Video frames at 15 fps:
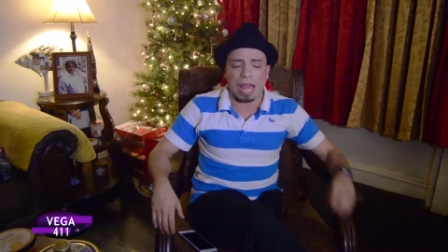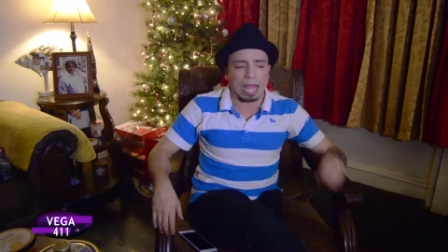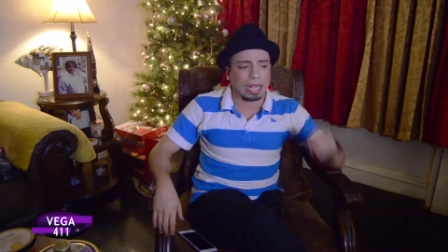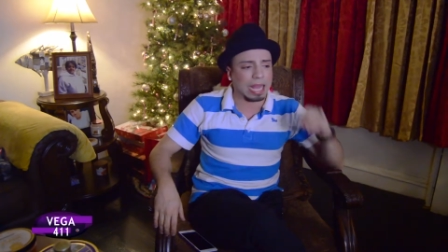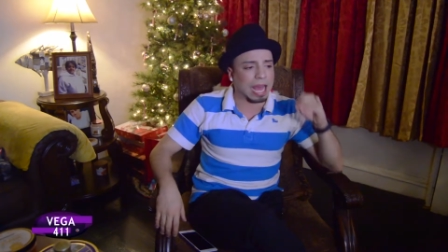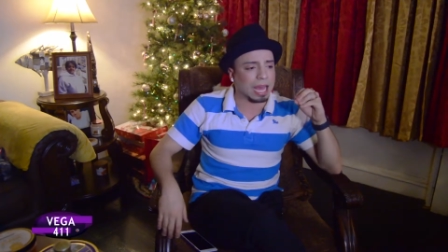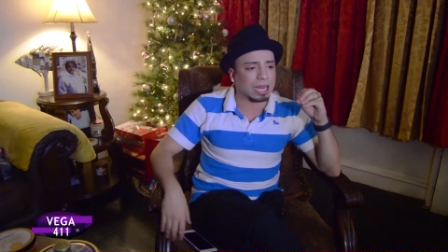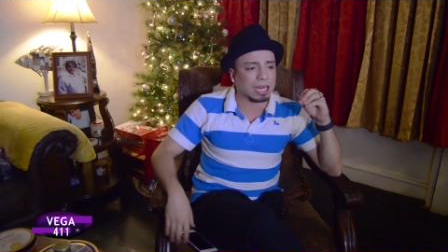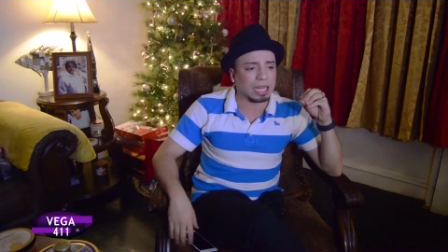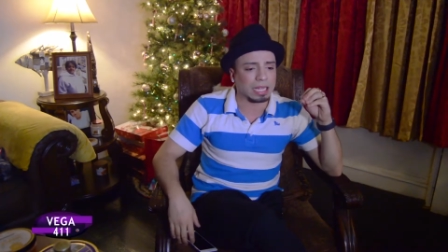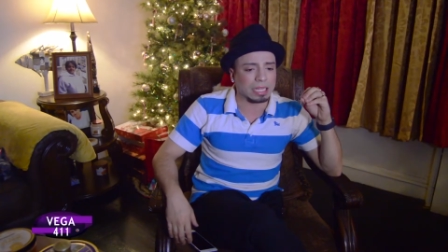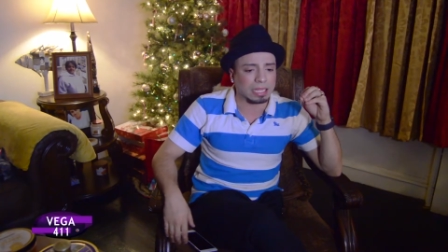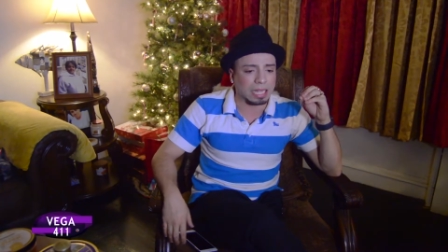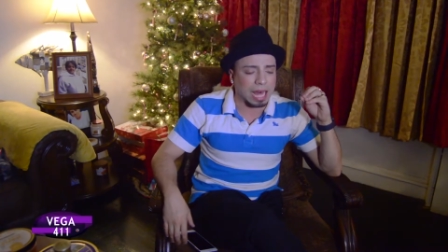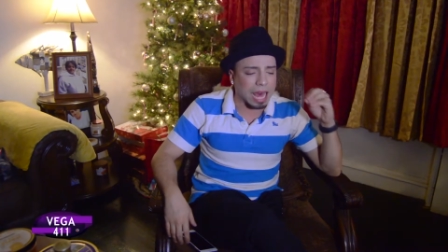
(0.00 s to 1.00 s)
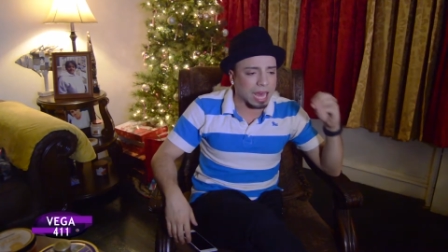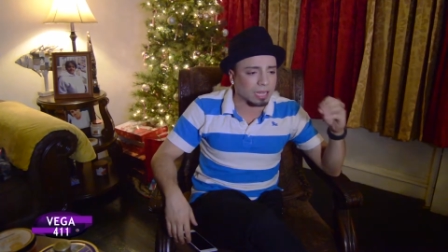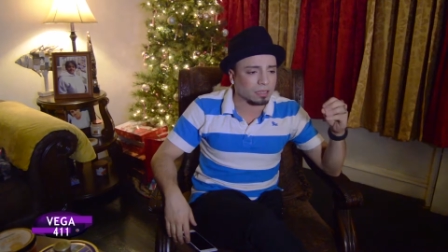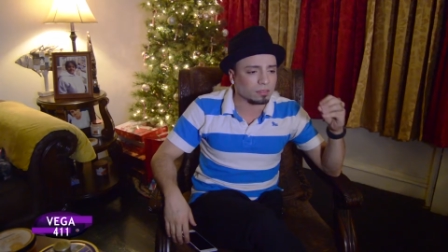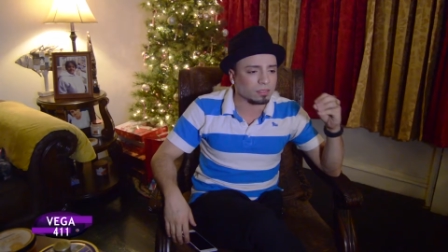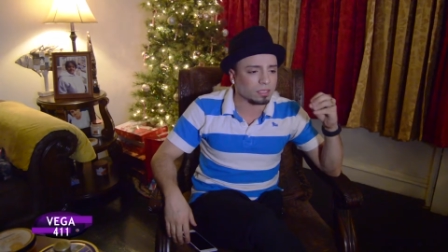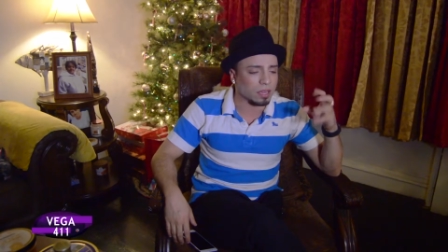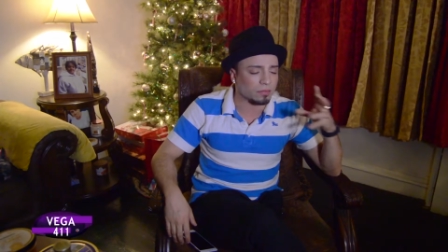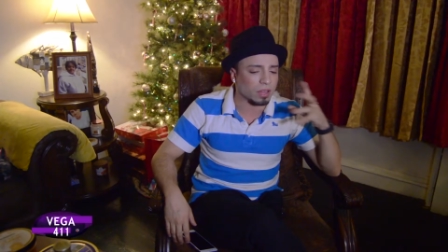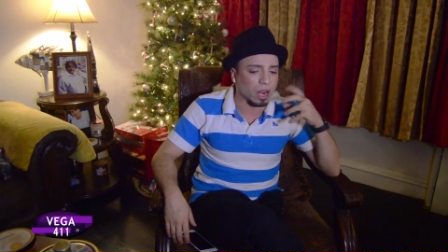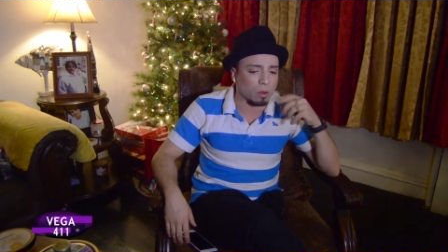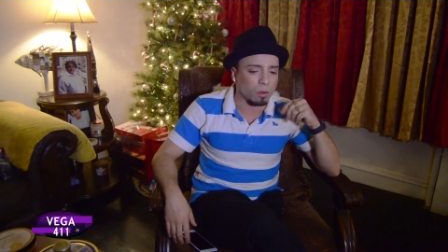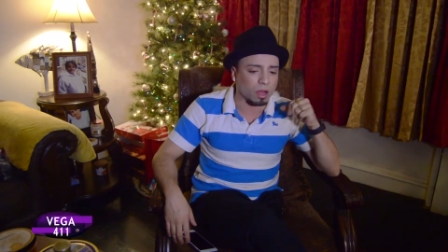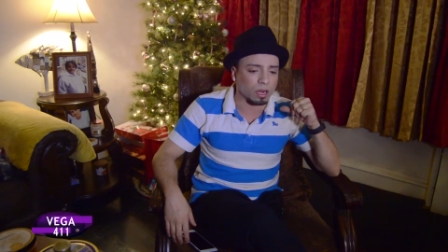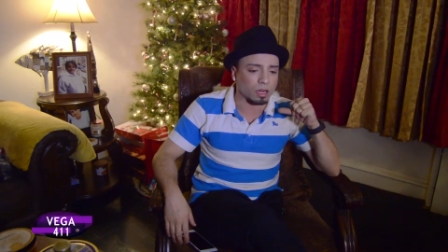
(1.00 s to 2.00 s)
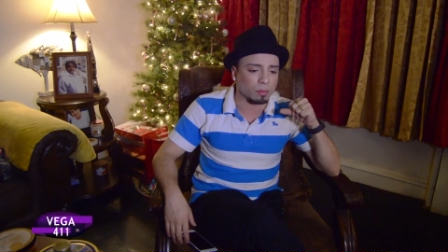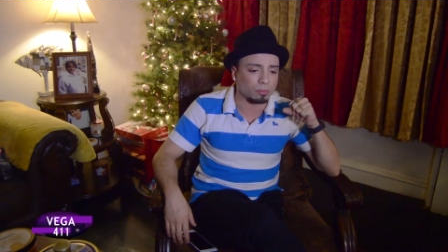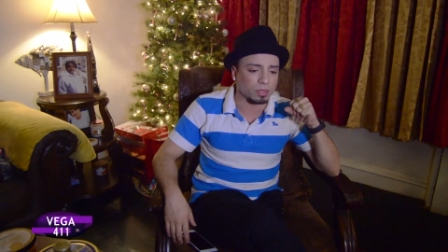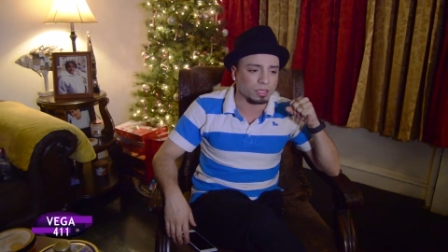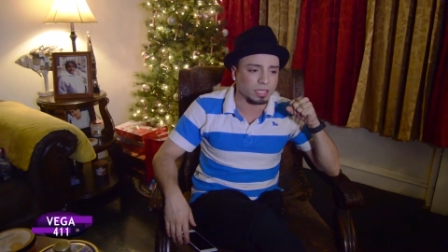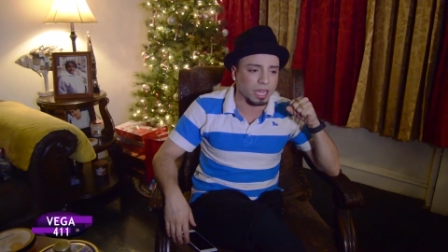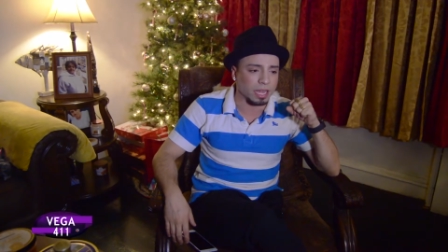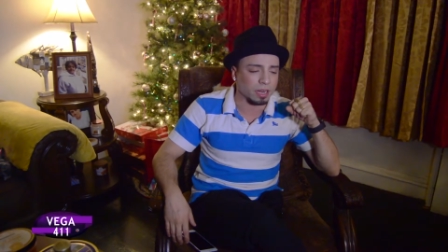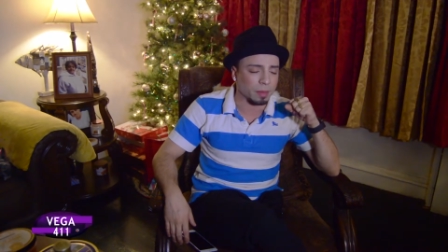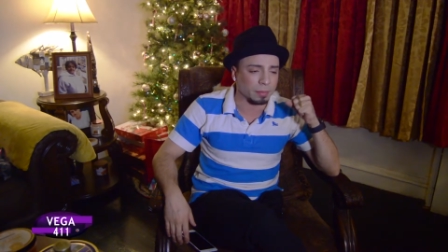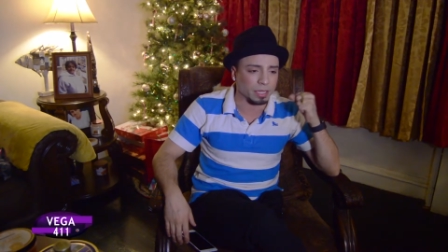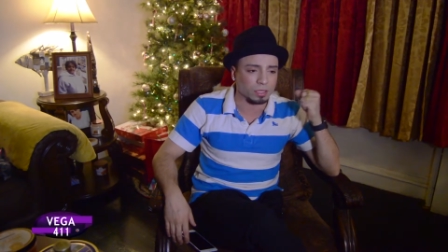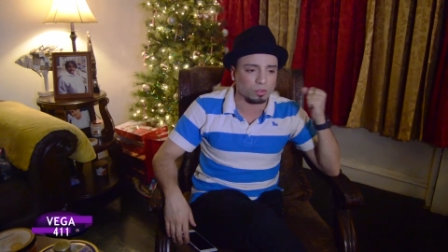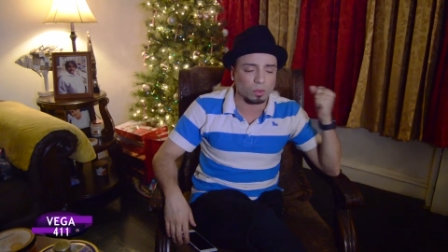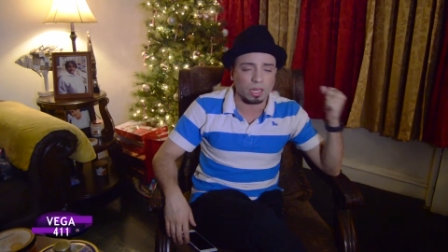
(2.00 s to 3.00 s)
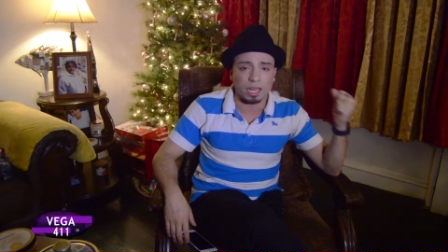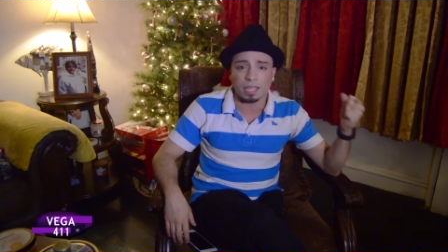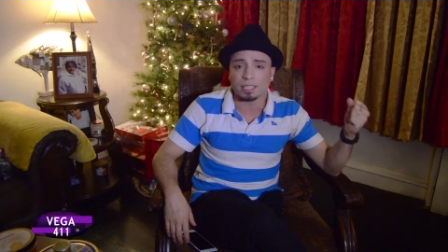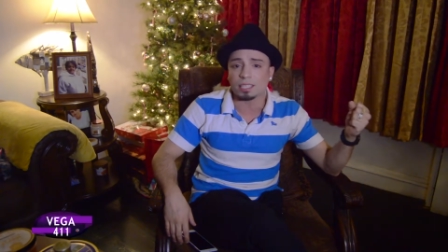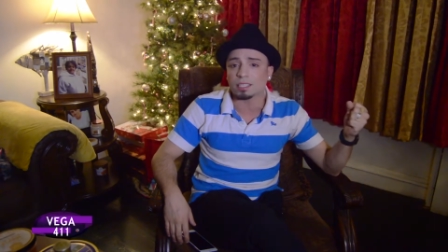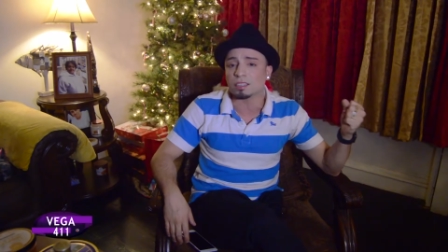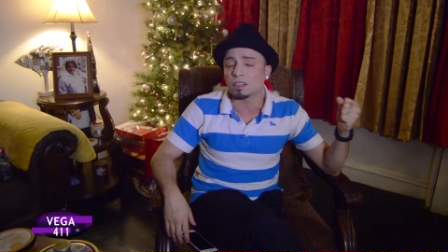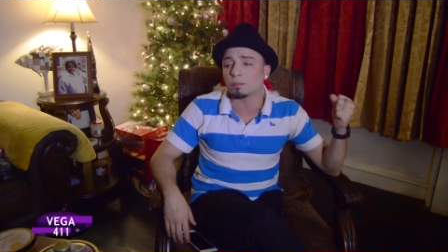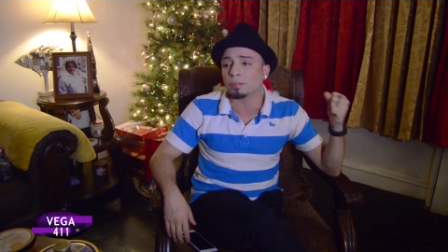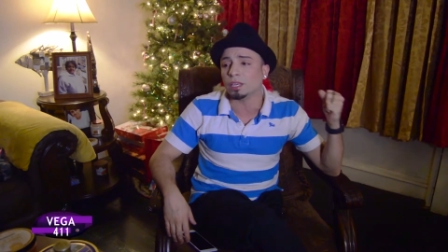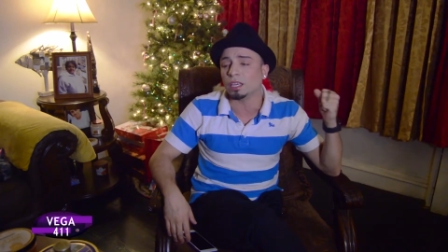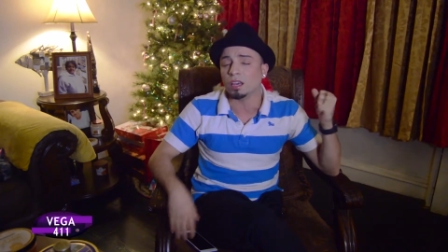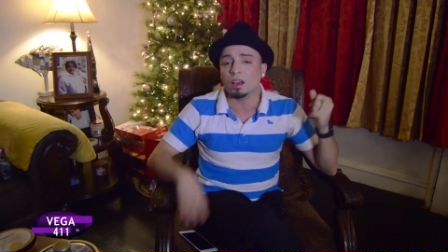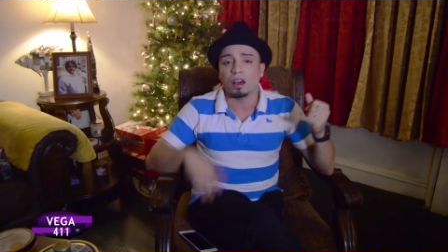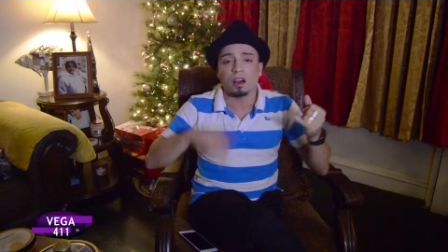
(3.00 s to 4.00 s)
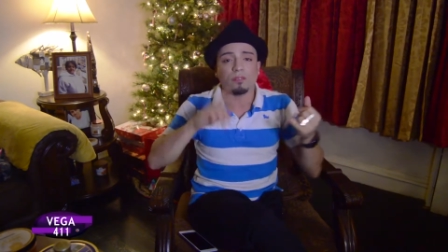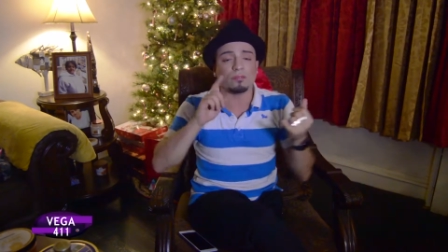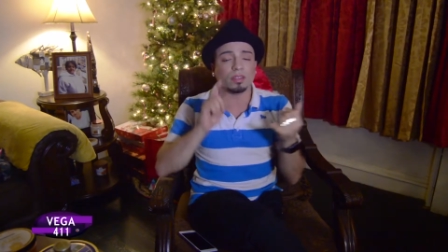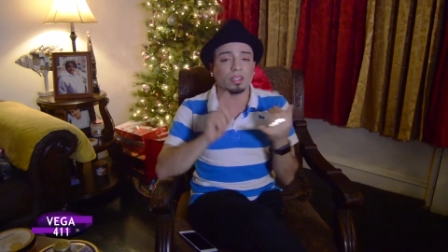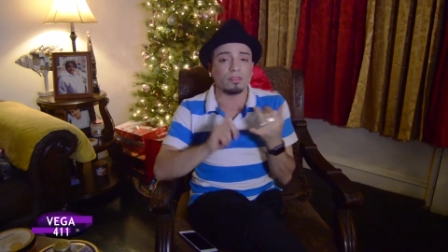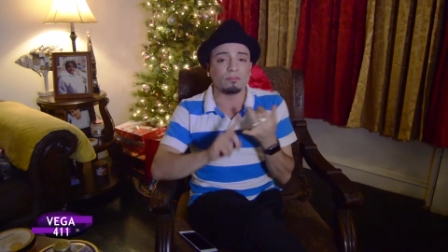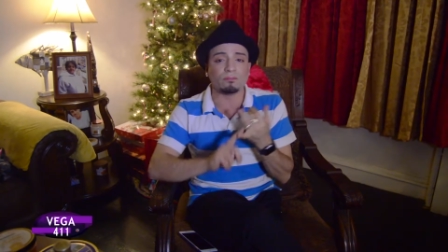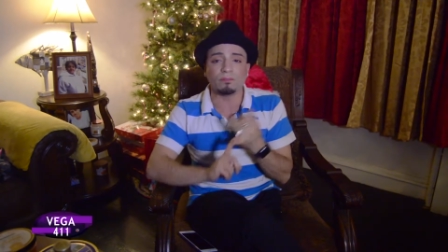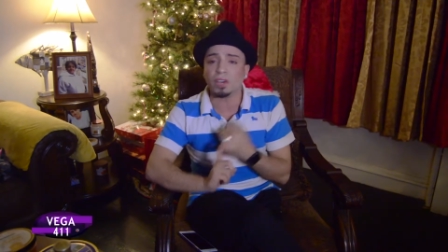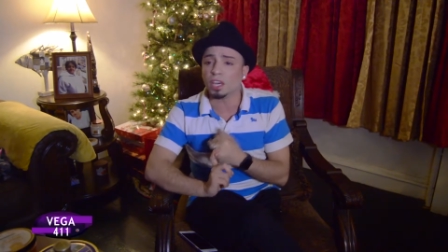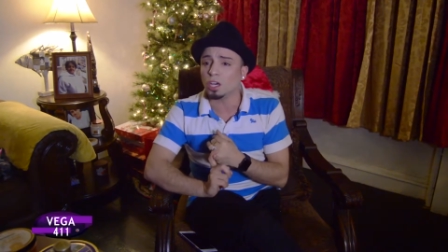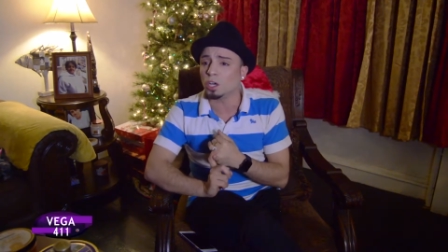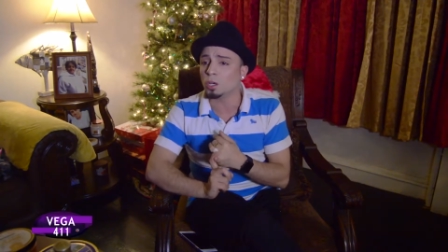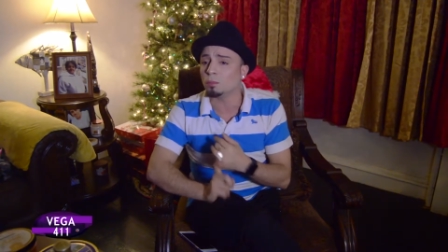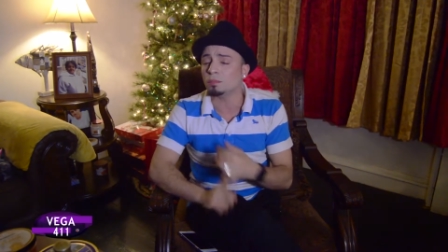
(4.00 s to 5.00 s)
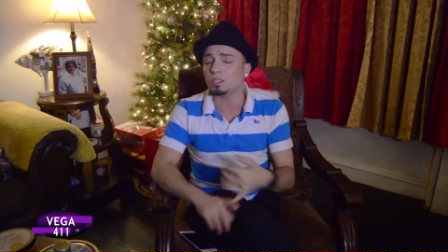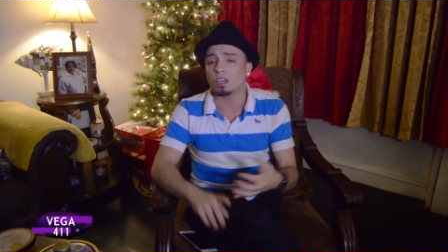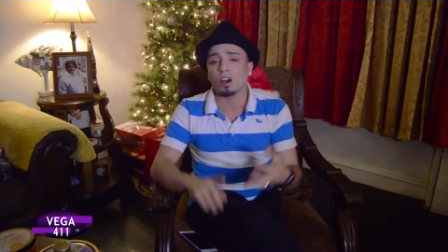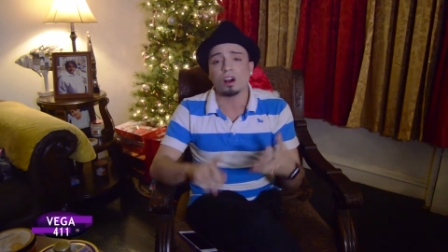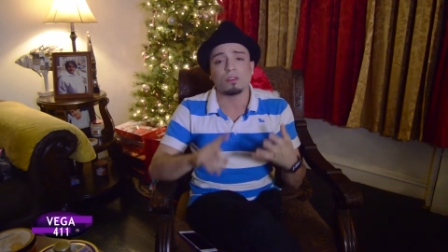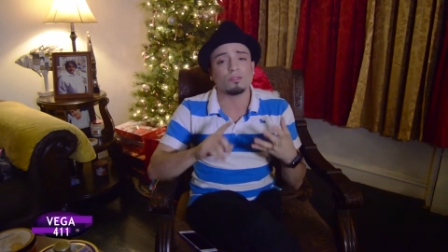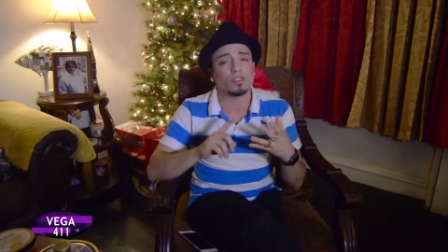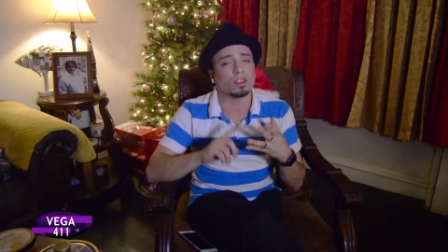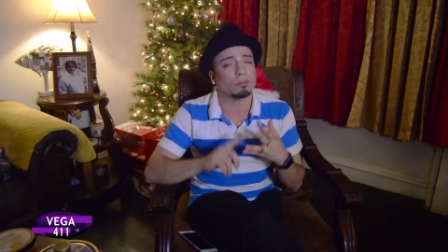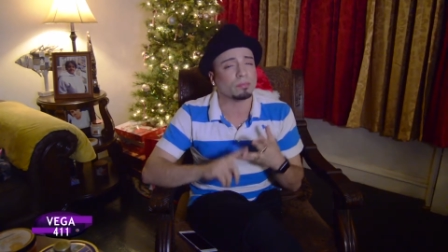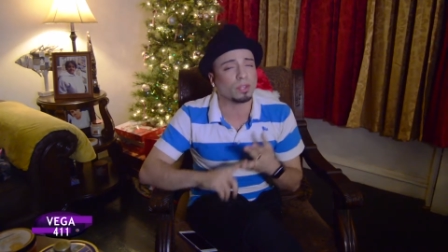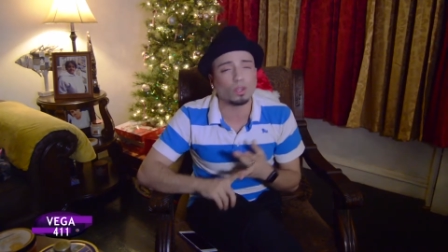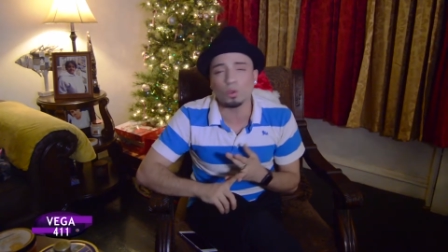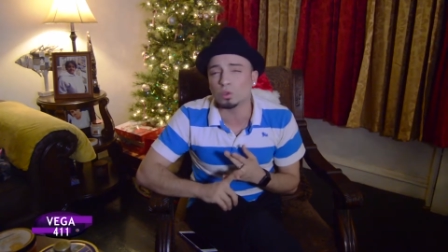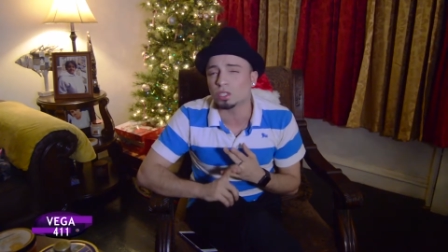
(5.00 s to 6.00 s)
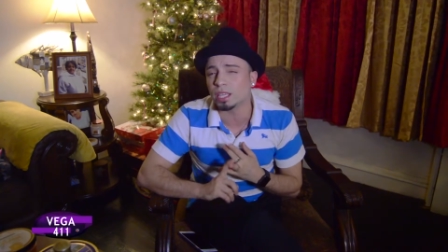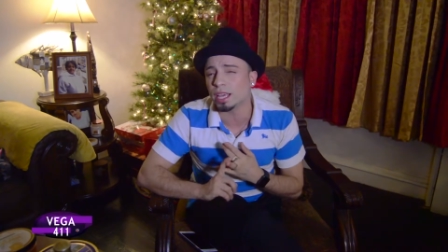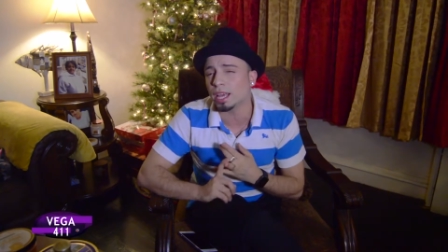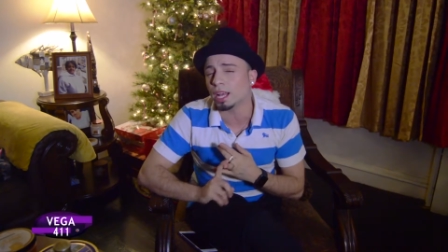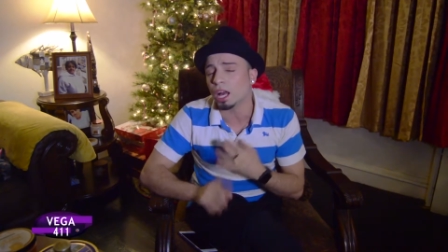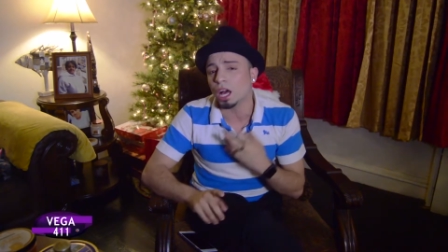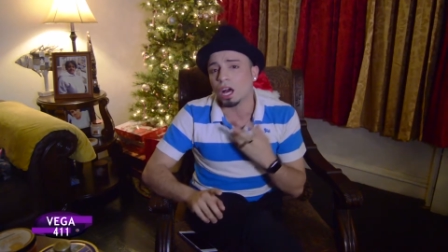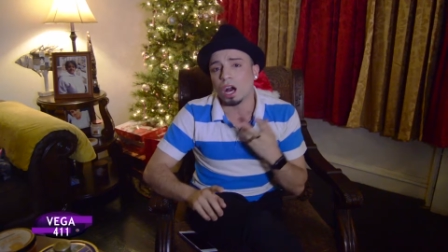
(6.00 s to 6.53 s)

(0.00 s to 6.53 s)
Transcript: I got a lot of stuff that I want to present. I mean, 2019 is going to be full of films, full of music,